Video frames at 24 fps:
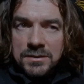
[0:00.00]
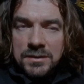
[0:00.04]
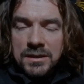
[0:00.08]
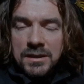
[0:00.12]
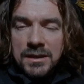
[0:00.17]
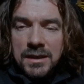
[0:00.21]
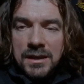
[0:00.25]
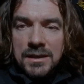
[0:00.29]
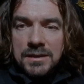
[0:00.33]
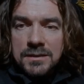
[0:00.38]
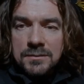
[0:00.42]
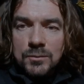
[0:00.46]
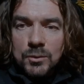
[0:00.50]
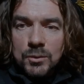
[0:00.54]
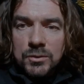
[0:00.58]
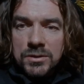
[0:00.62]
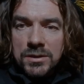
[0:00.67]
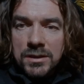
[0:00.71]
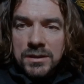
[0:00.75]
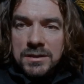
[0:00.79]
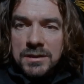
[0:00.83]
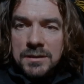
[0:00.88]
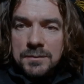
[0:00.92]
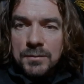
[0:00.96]
get as
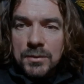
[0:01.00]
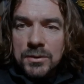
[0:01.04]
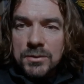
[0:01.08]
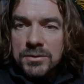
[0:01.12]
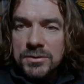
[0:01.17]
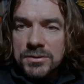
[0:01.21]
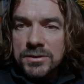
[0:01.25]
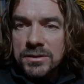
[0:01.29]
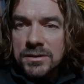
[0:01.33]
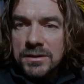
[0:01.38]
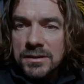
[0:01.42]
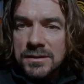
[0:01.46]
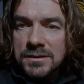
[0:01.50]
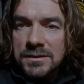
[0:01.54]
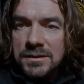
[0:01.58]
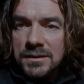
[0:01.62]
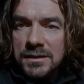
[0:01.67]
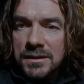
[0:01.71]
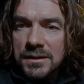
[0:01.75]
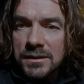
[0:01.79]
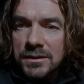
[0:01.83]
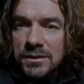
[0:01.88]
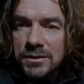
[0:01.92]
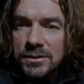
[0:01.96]
much exposure as
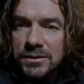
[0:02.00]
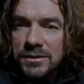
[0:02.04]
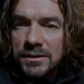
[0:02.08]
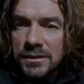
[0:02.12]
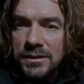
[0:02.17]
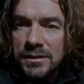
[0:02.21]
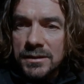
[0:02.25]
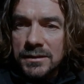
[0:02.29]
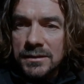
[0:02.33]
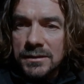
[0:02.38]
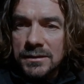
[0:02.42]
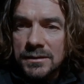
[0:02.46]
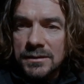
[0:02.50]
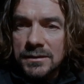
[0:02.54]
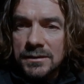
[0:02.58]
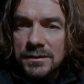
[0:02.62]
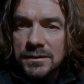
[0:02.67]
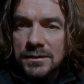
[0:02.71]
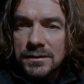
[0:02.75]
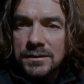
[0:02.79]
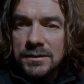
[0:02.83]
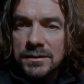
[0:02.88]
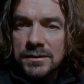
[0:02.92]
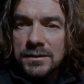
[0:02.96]
I could.
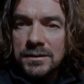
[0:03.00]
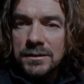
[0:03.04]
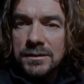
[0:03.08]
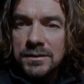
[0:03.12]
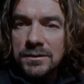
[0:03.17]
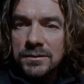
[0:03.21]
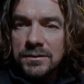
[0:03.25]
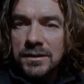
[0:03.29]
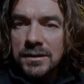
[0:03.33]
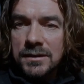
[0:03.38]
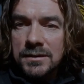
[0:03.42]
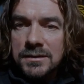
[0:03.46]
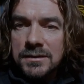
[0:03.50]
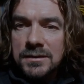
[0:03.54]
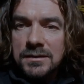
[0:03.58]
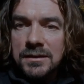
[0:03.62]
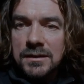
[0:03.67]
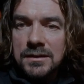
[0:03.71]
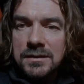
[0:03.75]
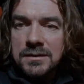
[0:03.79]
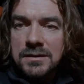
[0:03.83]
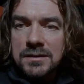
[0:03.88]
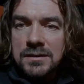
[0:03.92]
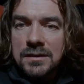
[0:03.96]
You know,
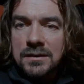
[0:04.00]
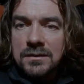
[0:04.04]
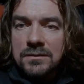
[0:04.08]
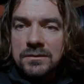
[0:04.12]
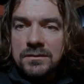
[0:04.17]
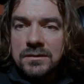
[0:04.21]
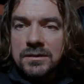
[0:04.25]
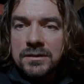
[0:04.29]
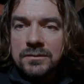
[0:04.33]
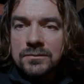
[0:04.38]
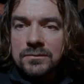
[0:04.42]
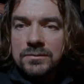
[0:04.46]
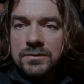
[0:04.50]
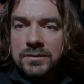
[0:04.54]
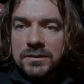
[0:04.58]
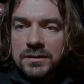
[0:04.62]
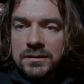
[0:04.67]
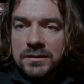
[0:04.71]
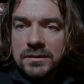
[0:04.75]
that's how I would